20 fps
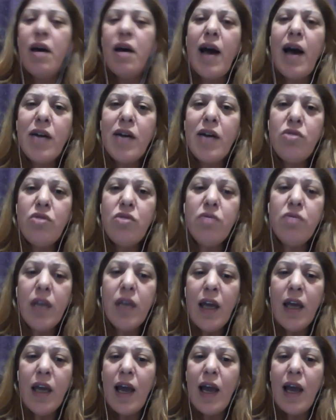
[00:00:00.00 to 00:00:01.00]
artery
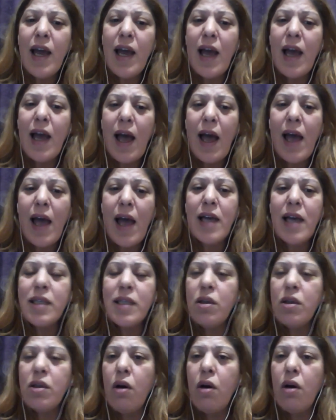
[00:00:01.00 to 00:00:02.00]
has
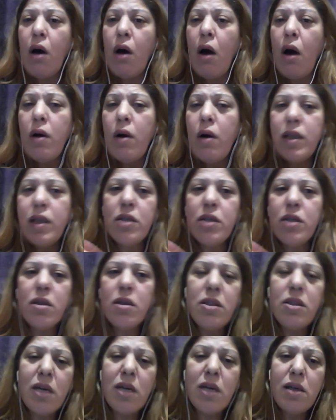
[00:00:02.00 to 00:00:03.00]
a
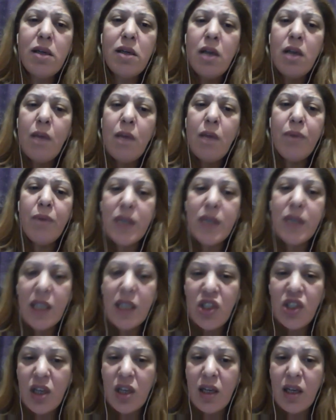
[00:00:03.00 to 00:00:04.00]
horizontal
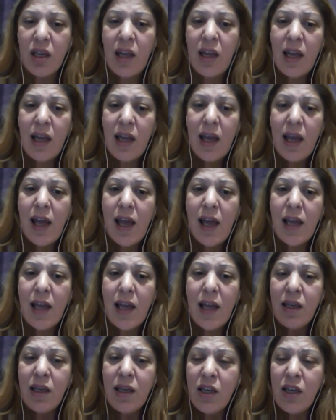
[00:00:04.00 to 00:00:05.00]
position,
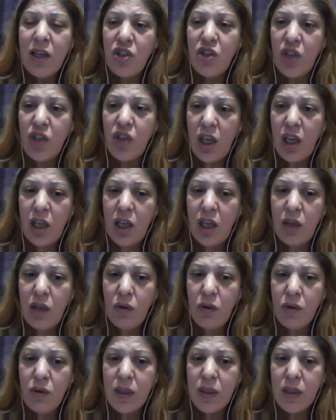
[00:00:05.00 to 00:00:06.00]
and she
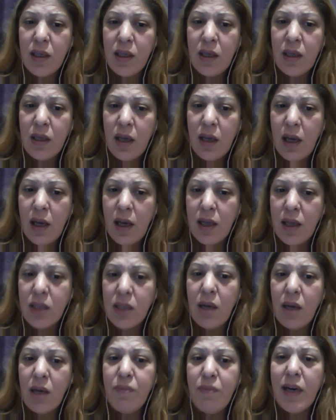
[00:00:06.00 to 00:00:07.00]
used
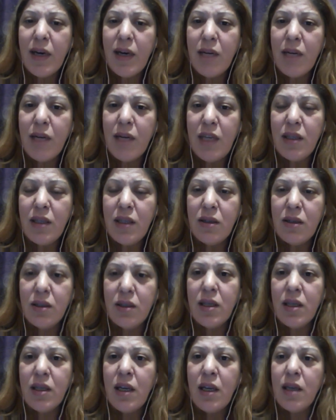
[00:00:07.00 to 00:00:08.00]
some
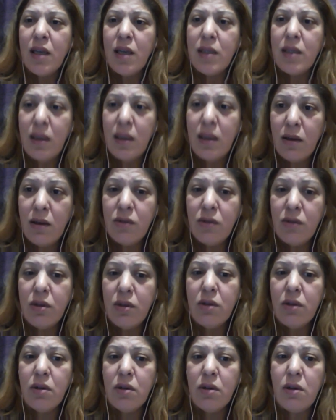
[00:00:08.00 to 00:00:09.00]
parameters
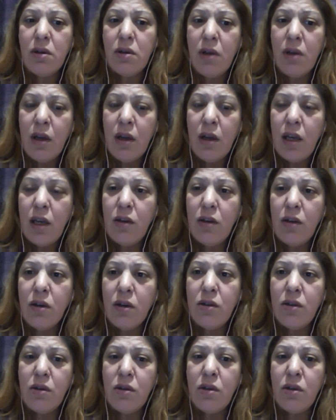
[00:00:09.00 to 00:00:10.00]
cylindrical in
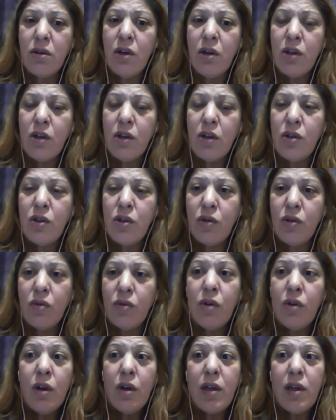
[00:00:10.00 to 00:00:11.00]
order
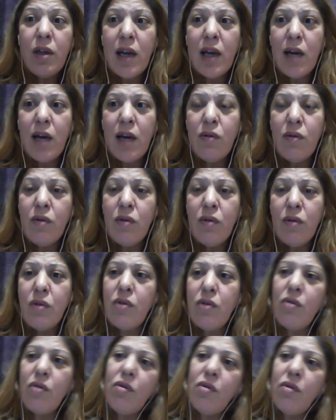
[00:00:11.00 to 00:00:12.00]
to now
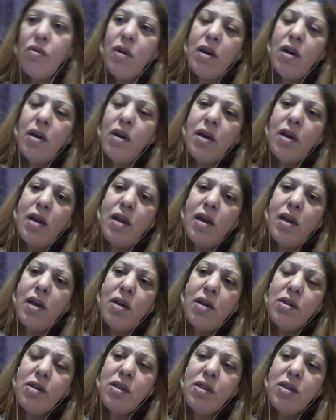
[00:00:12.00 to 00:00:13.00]
the
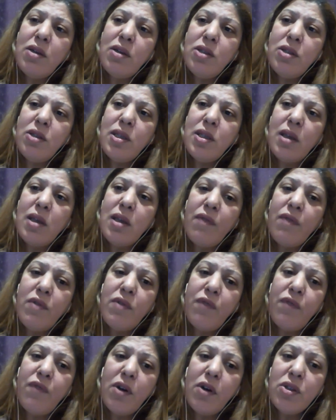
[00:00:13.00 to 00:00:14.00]
exercise of the
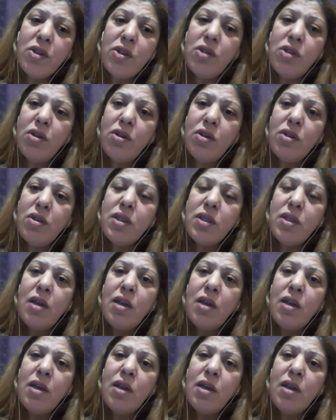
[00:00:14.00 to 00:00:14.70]
forces